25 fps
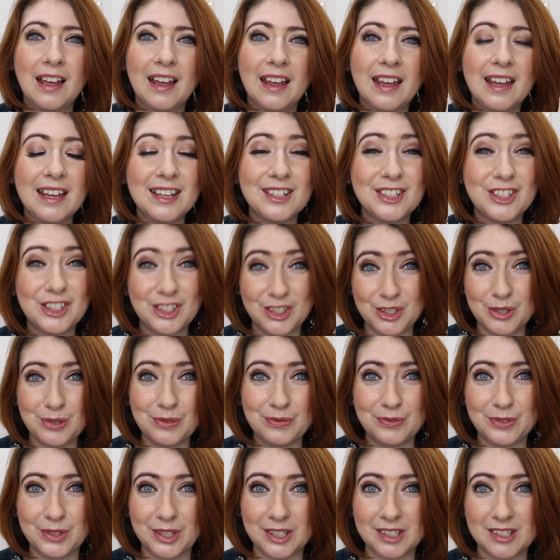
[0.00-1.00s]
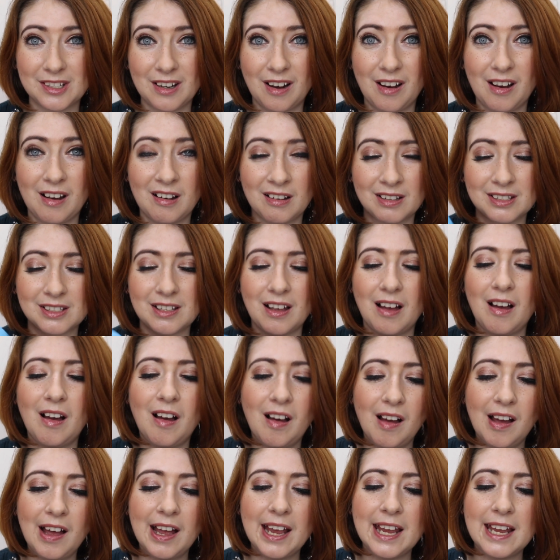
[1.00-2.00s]
It is Shoot for the Stars.
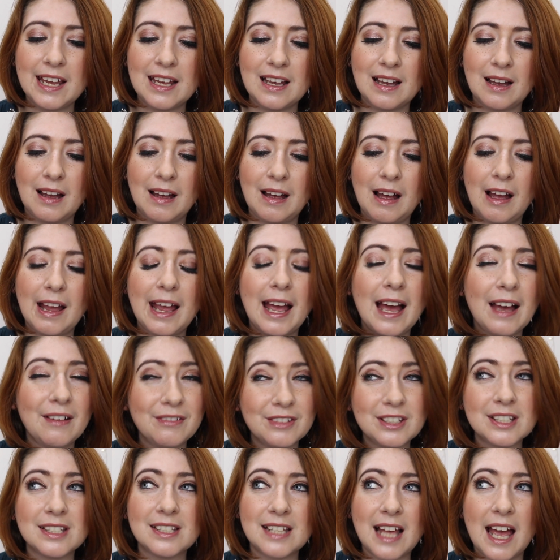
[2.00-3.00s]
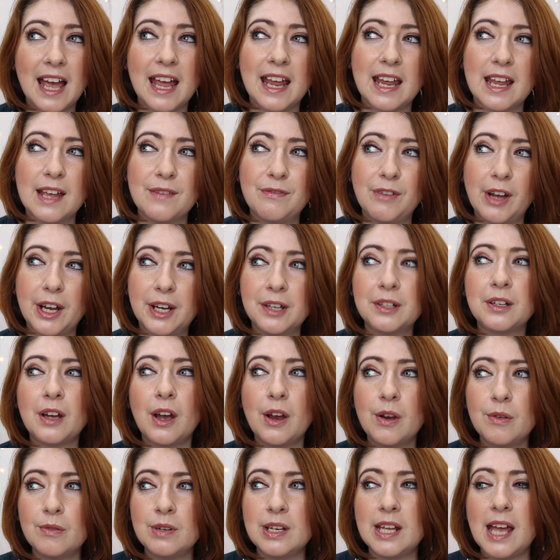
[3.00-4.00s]
I I have to say, if I could
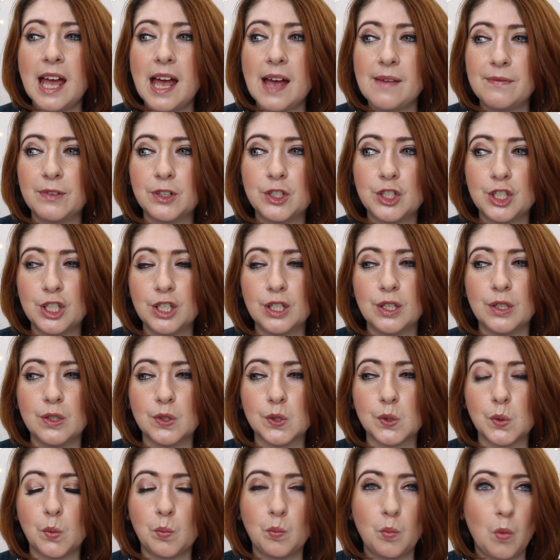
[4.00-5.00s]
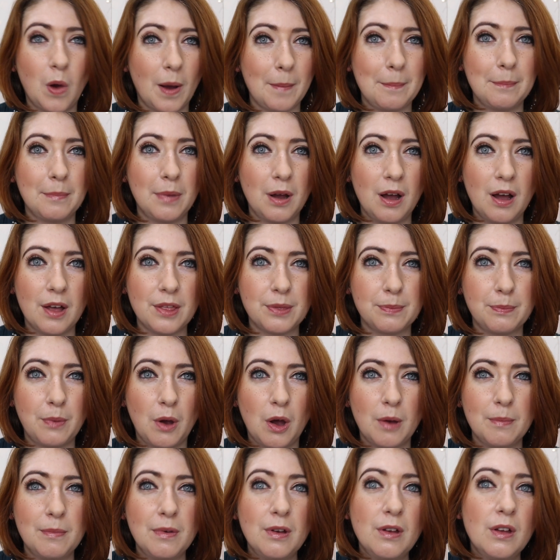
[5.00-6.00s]
only ever choose one bath
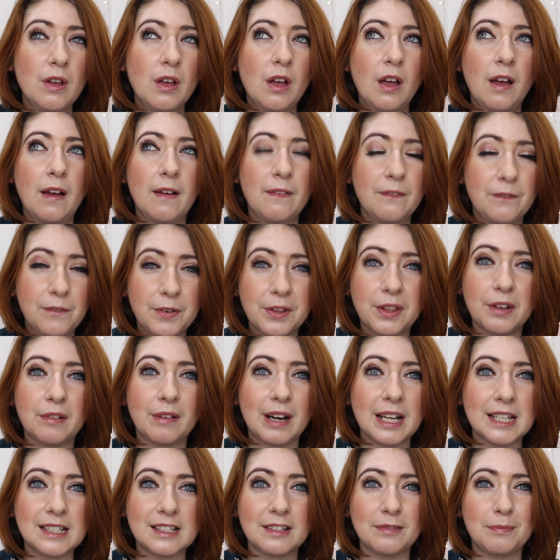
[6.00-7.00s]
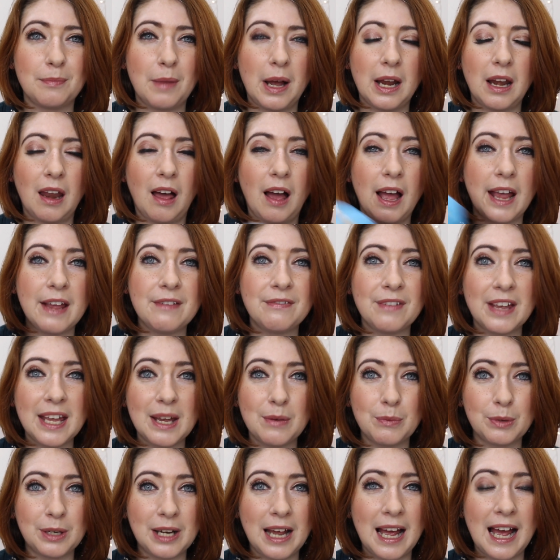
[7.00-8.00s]
bomb for the rest of my life,
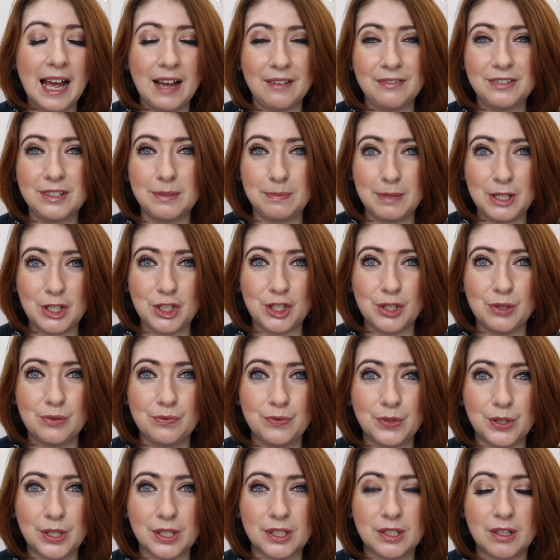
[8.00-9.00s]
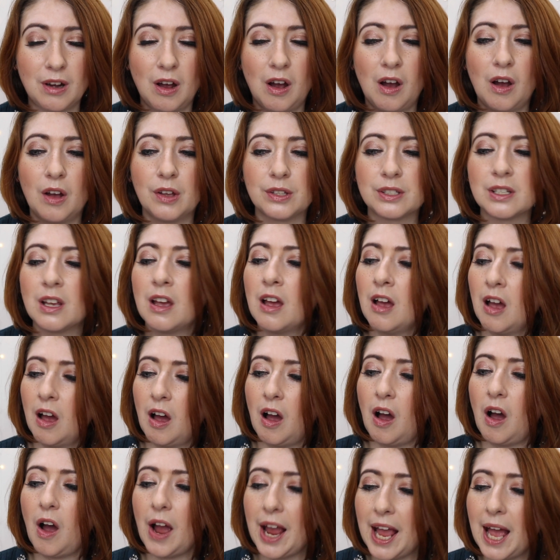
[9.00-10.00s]
it would have to be Shoot for the Stars.
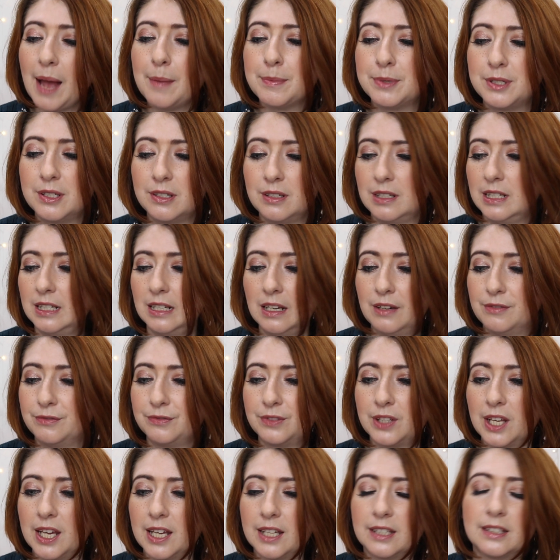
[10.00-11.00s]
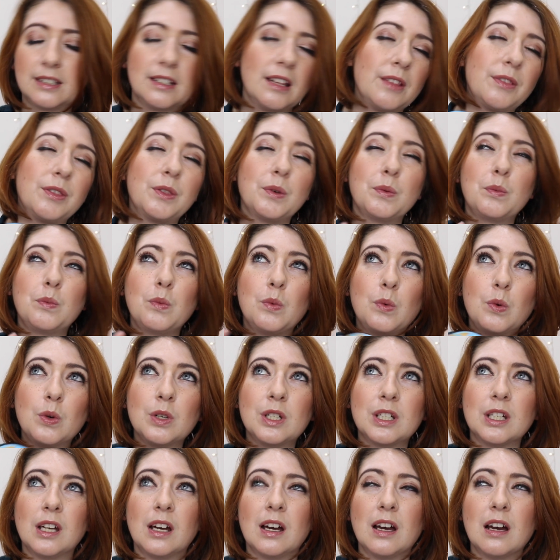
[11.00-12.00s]
I absolutely love this. The
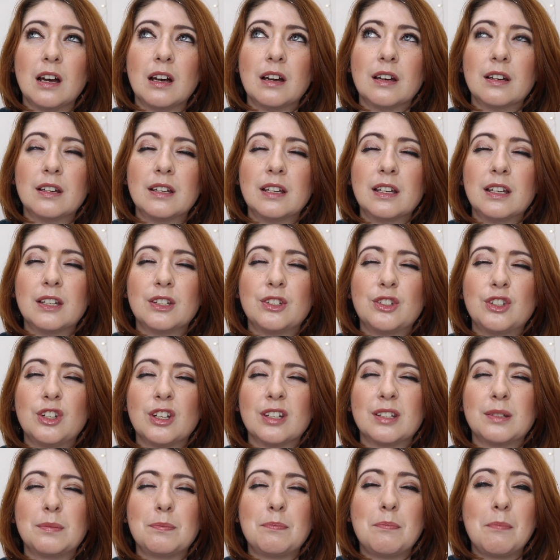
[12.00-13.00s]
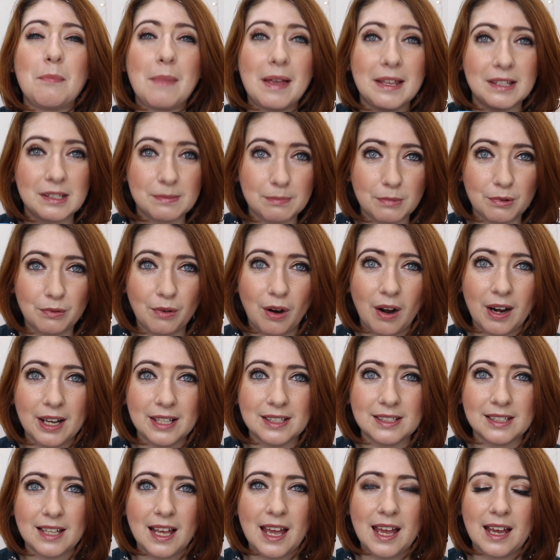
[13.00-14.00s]
water is just
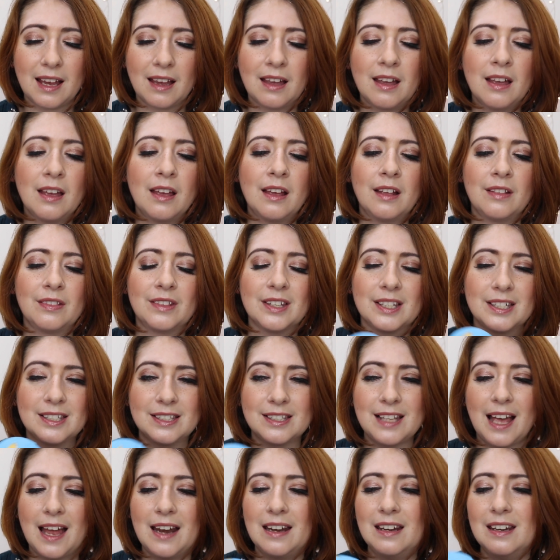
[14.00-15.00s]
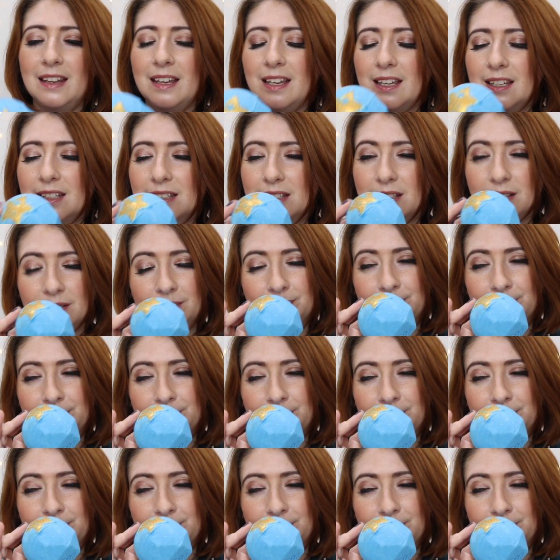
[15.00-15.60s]
mesmerising. The scent is